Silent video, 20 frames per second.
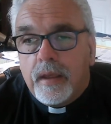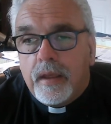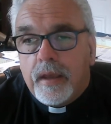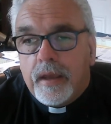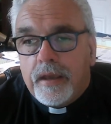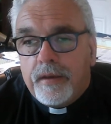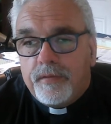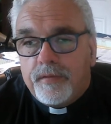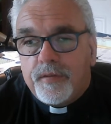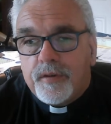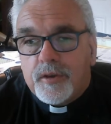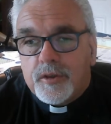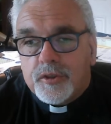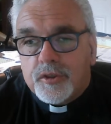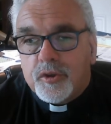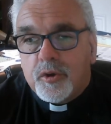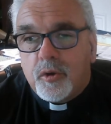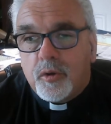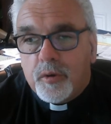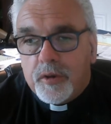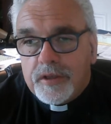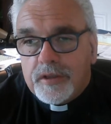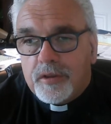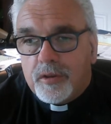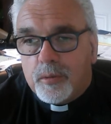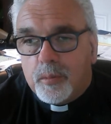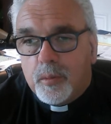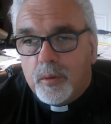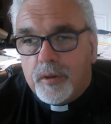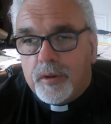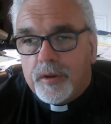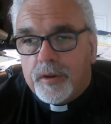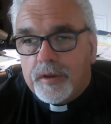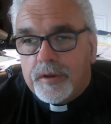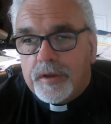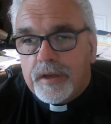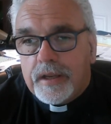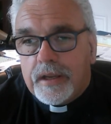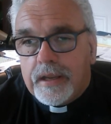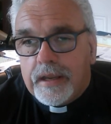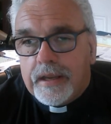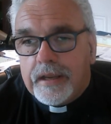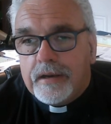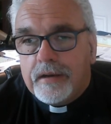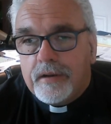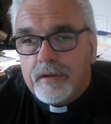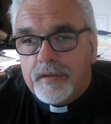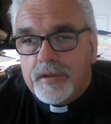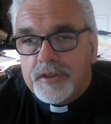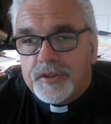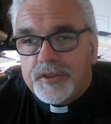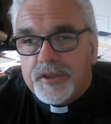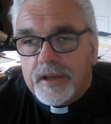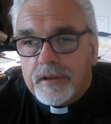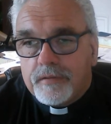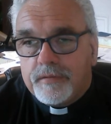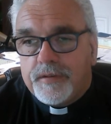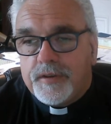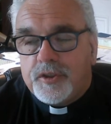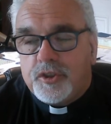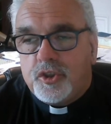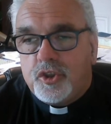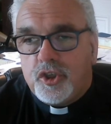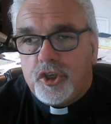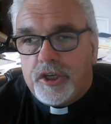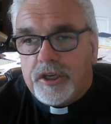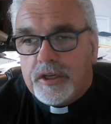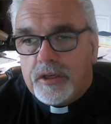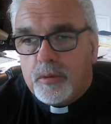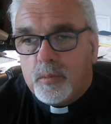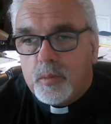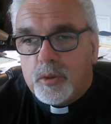He first coined the word in The Selfish Gene,